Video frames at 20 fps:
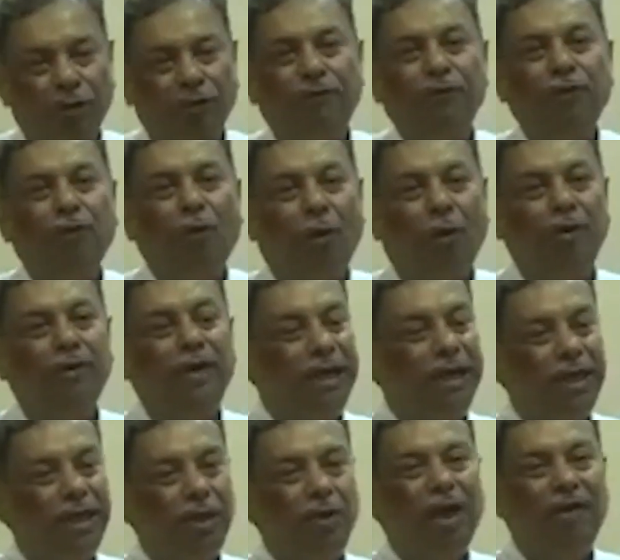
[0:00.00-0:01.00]
In fact, all
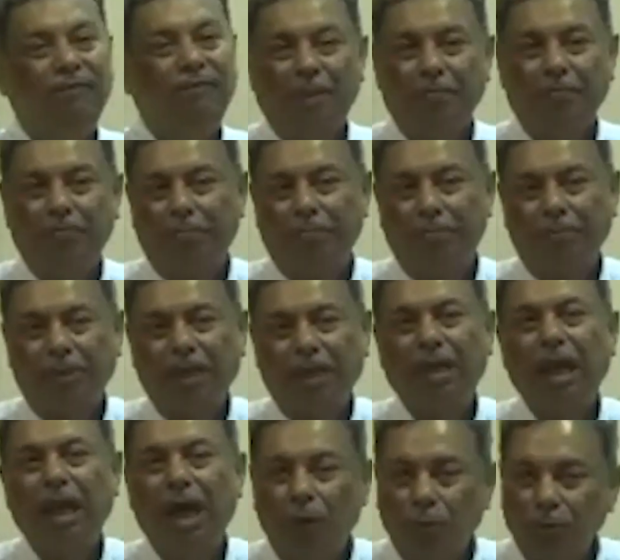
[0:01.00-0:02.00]
of you already you have
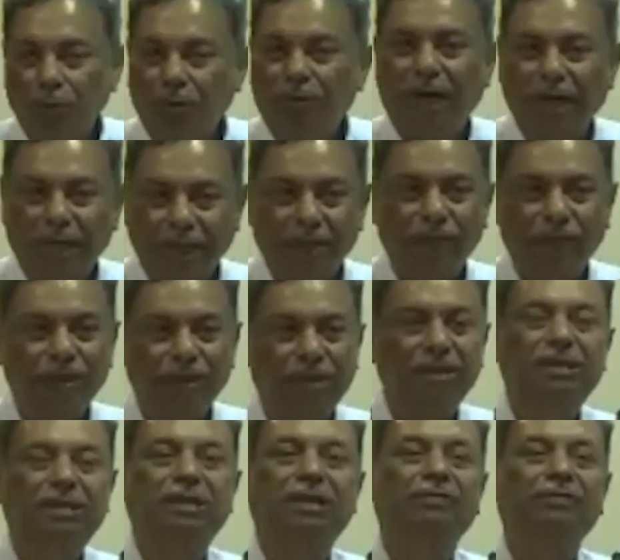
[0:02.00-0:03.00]
a cloud
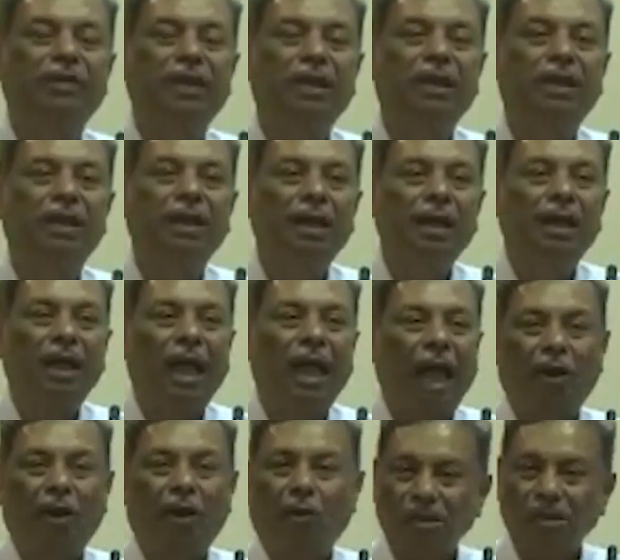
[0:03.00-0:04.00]
running, which is
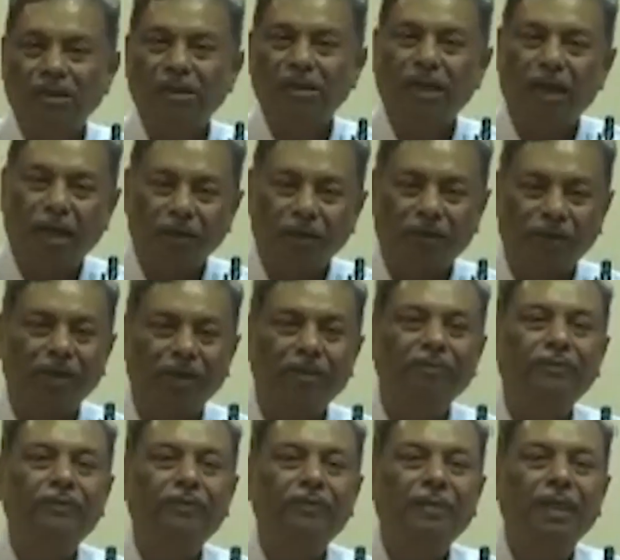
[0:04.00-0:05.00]
serving across the
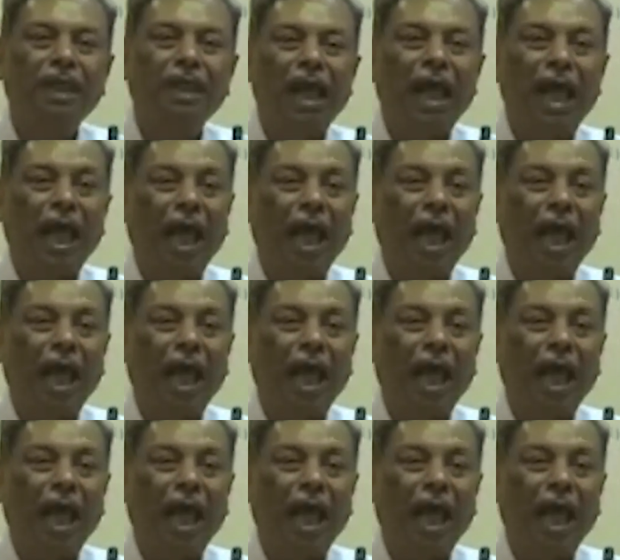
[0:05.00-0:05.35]
country.